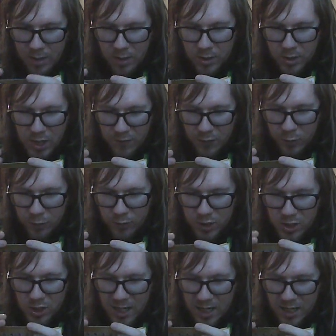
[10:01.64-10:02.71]
Shuffle your
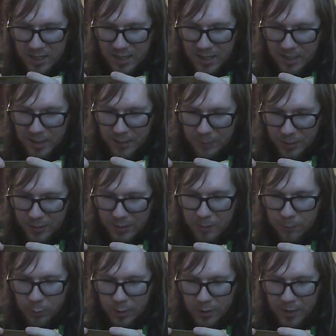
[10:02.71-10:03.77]
Digi-Egg deck and place in the
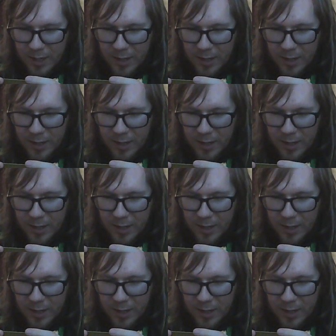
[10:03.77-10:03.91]
breeding